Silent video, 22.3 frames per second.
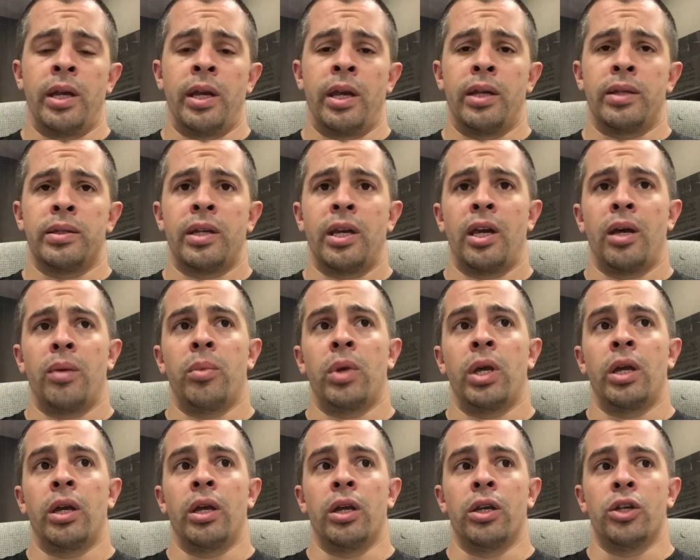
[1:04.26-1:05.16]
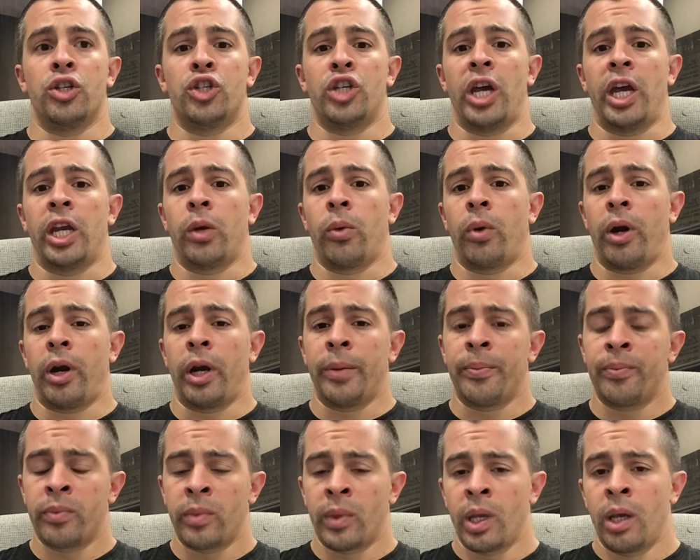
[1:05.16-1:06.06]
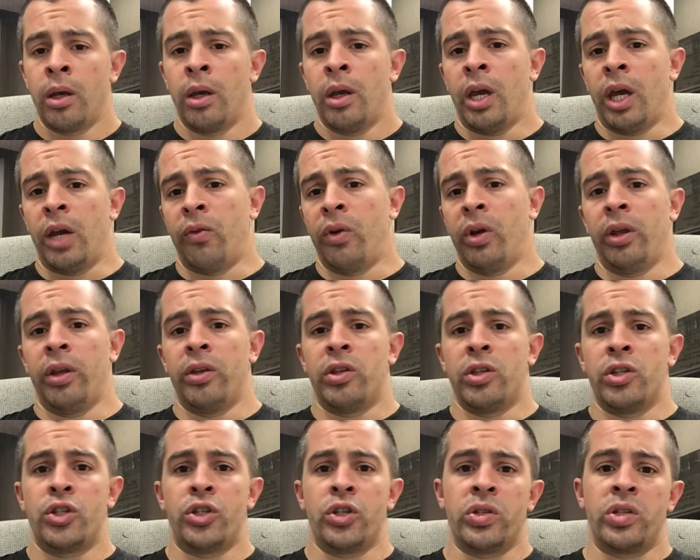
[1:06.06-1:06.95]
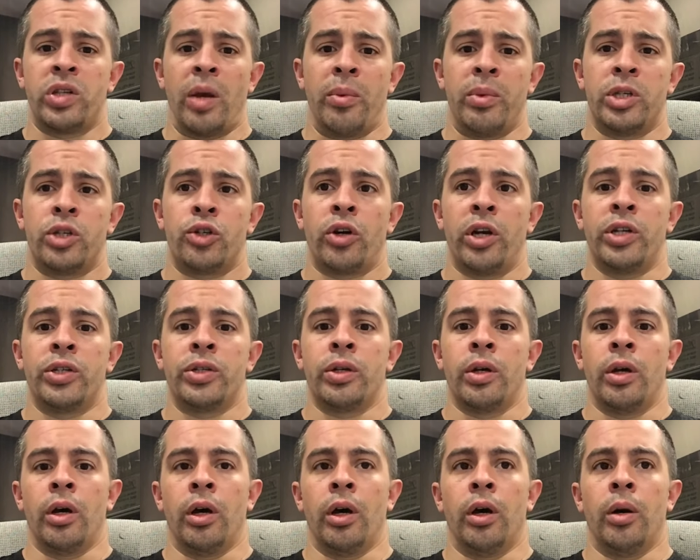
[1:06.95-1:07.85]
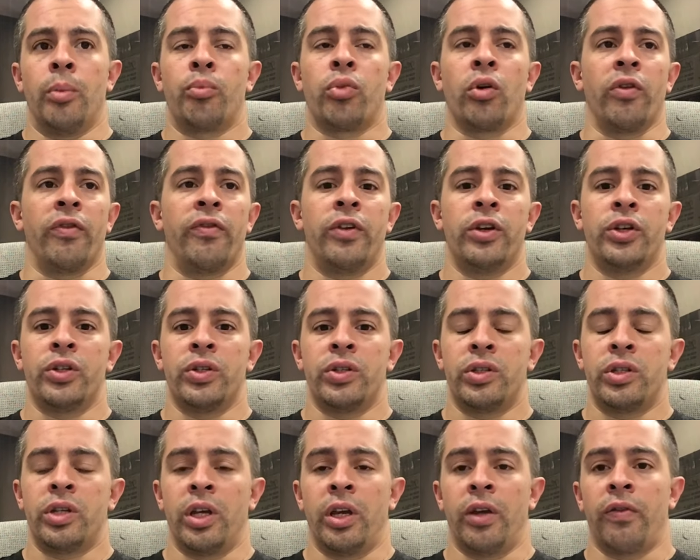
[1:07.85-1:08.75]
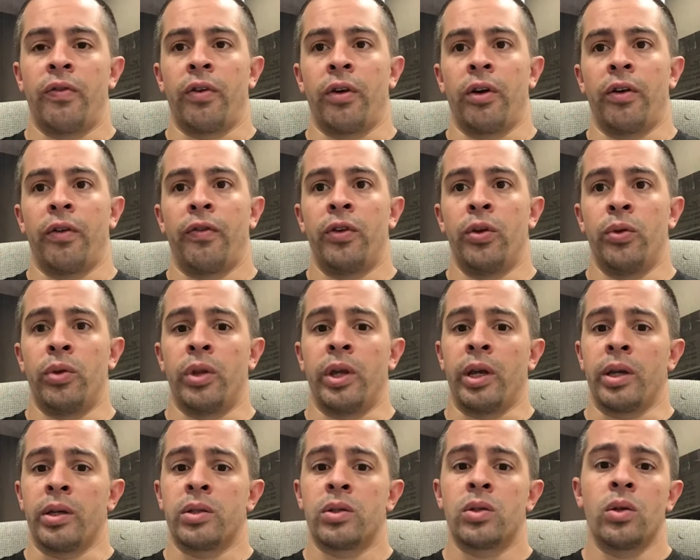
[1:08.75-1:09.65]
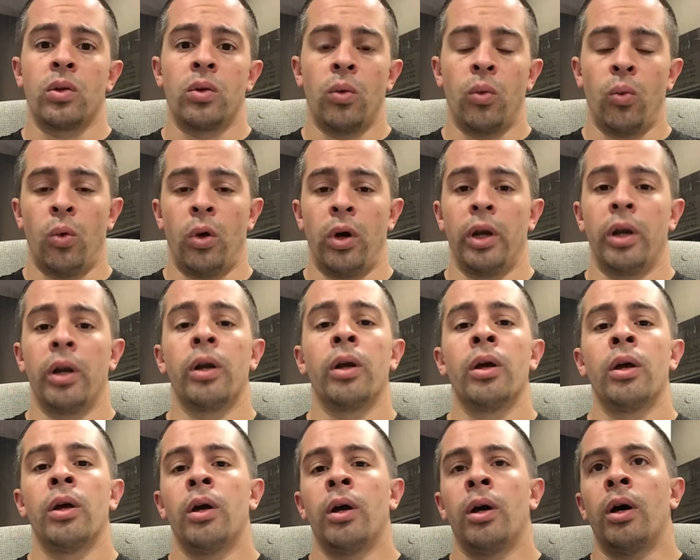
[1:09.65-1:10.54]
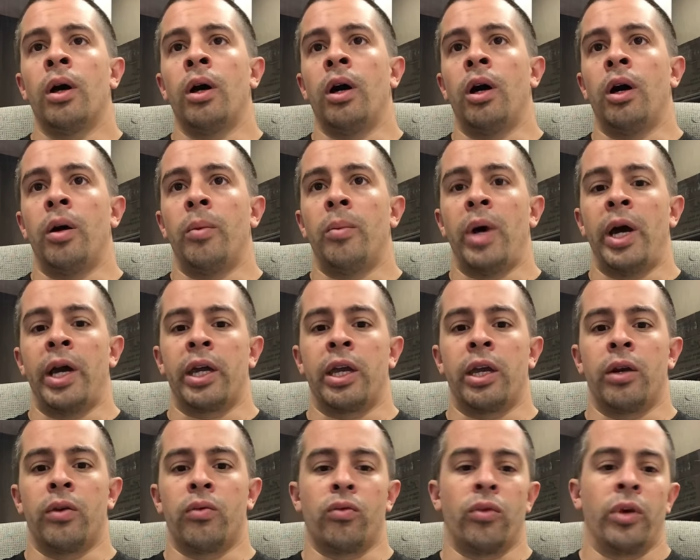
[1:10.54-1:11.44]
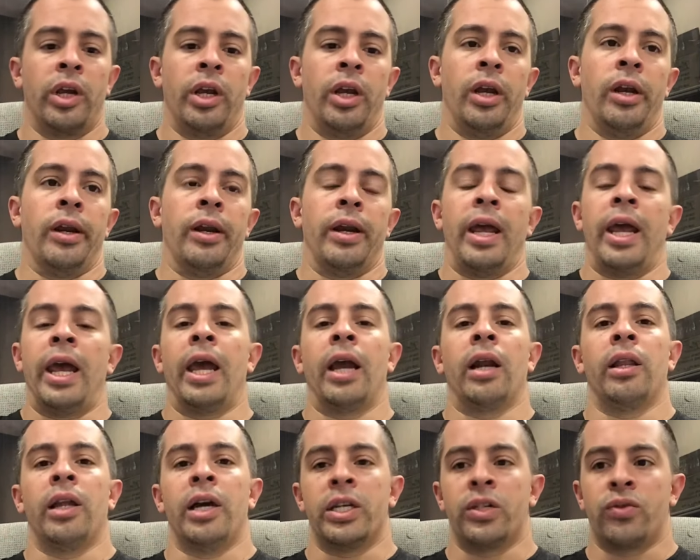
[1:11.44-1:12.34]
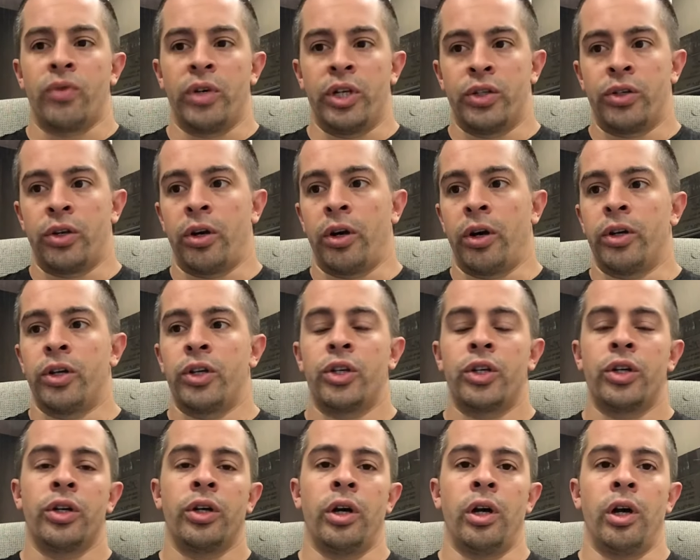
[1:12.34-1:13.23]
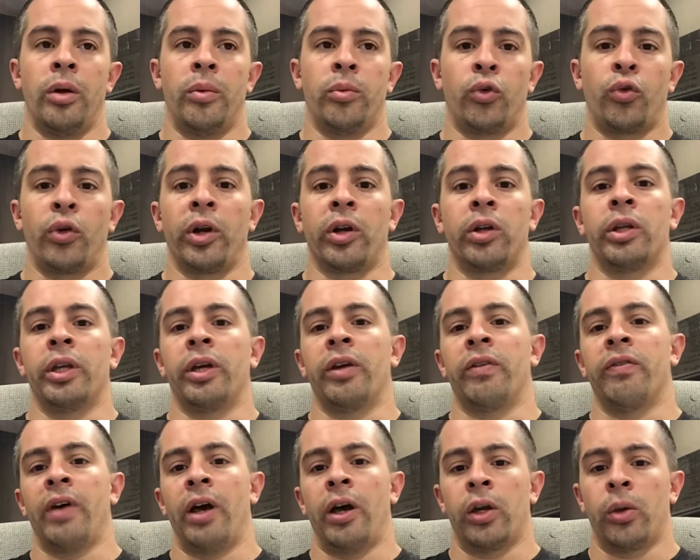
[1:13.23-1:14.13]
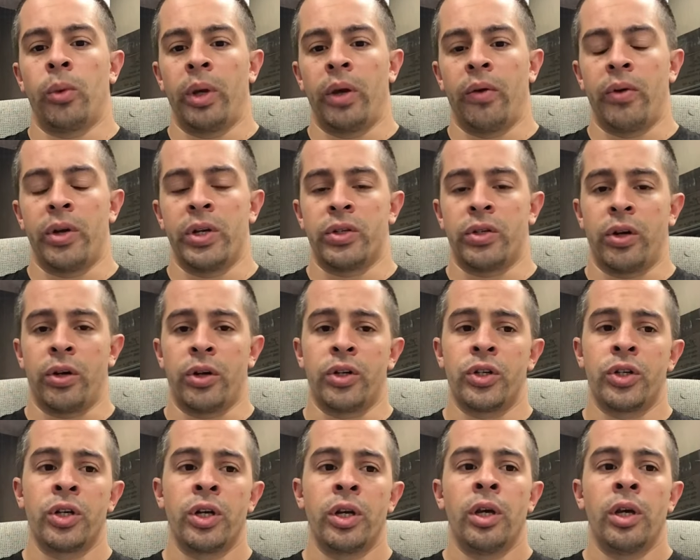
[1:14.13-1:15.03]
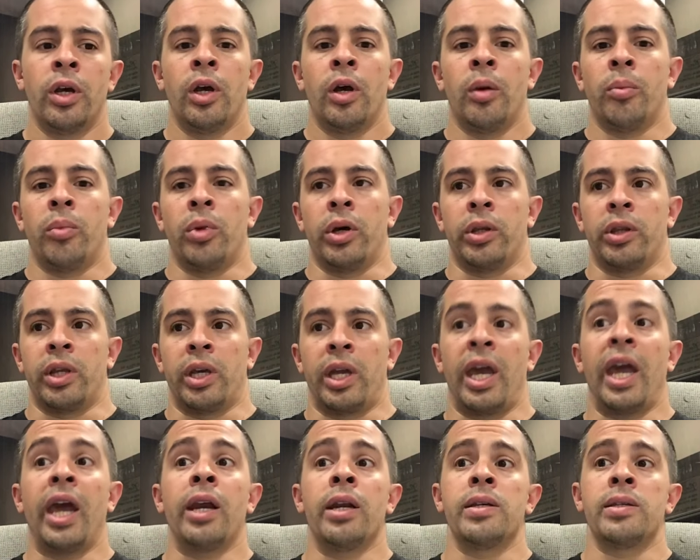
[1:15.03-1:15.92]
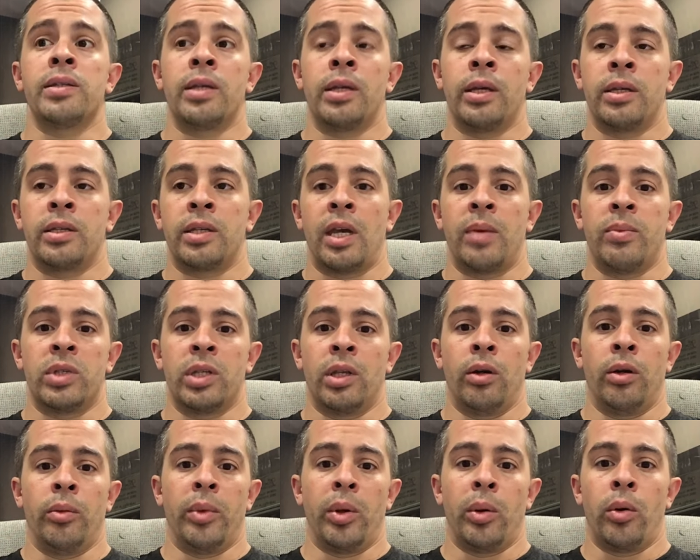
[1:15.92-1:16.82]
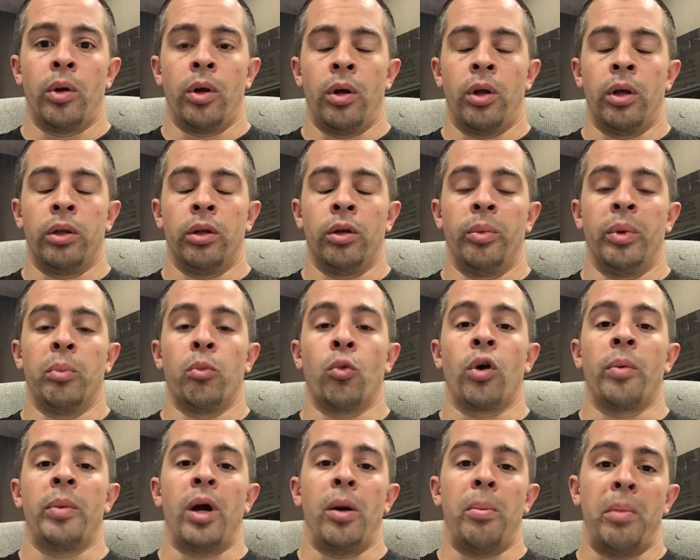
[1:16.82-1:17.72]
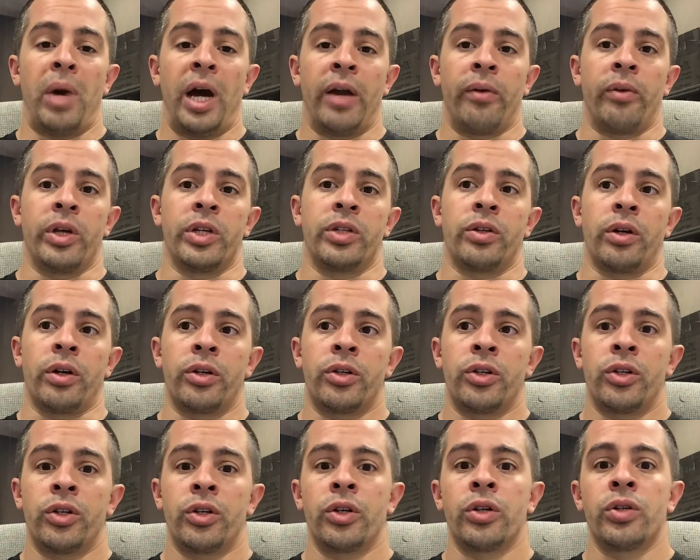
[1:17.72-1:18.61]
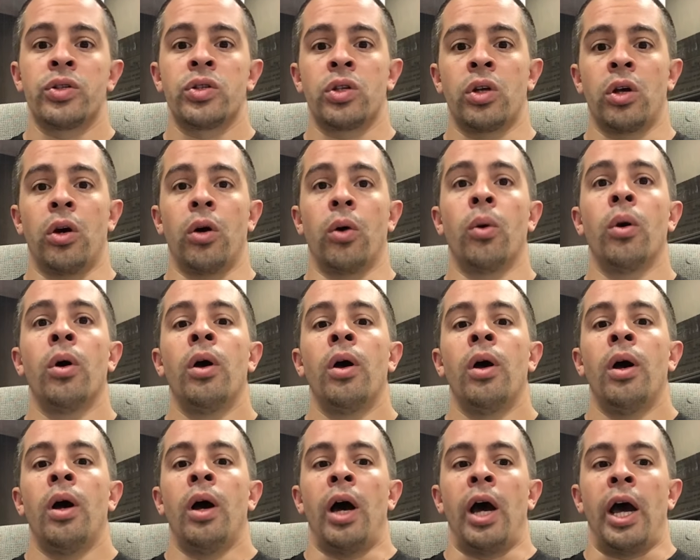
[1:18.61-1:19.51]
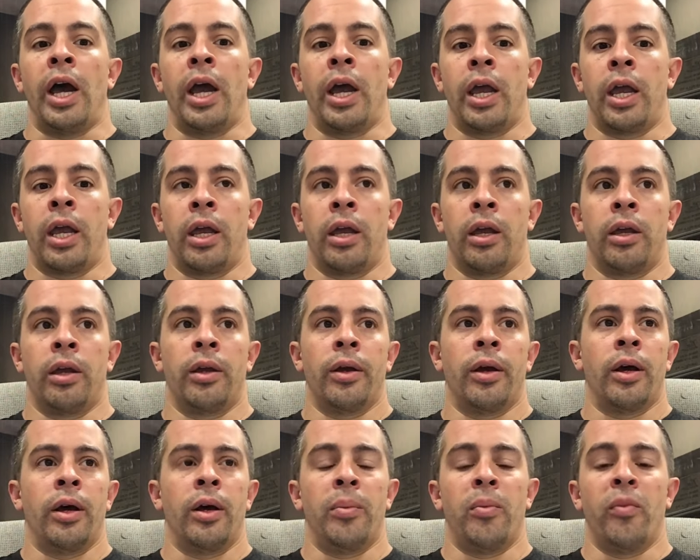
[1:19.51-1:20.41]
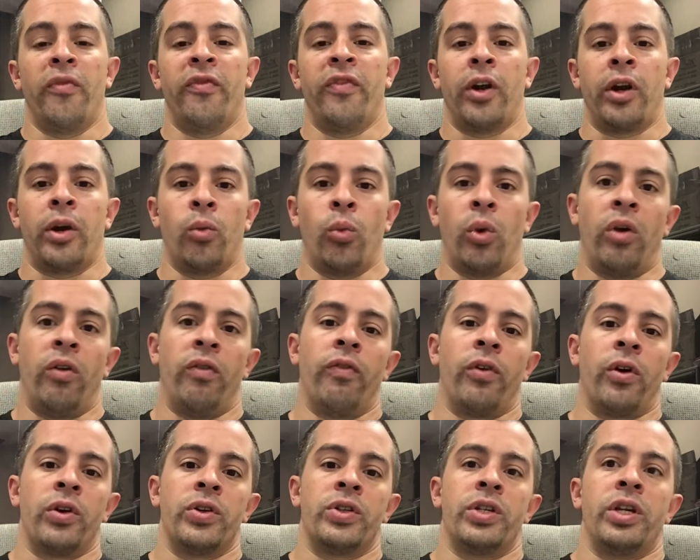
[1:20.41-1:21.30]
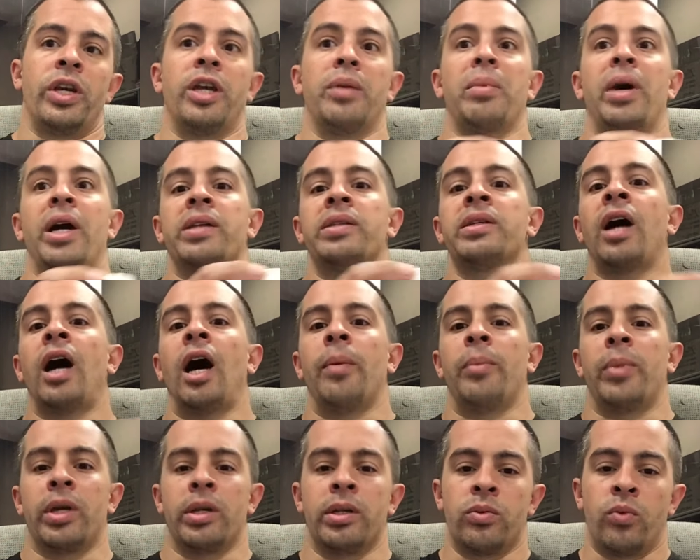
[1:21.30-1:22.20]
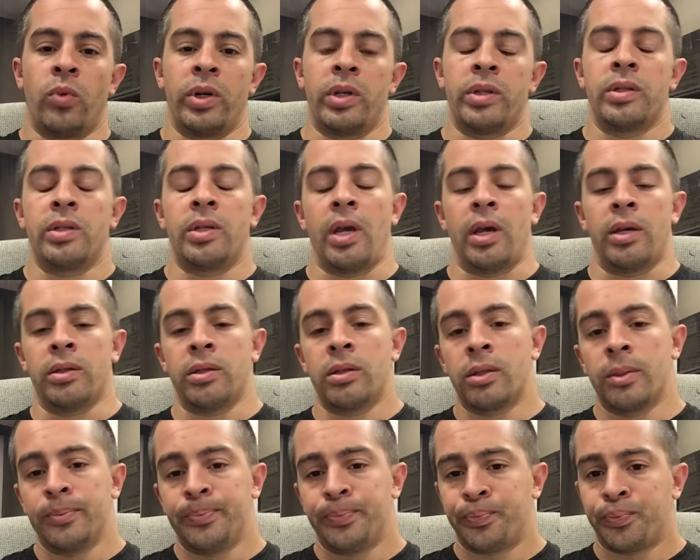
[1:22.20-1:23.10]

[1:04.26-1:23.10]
exam in January. And really, this just demonstrates proficiency for a few things. One, I can read and analyze research, critically evaluate research, but the candidacy exam is a little bit more about my research. So I am very well versed in my topic, is what it says.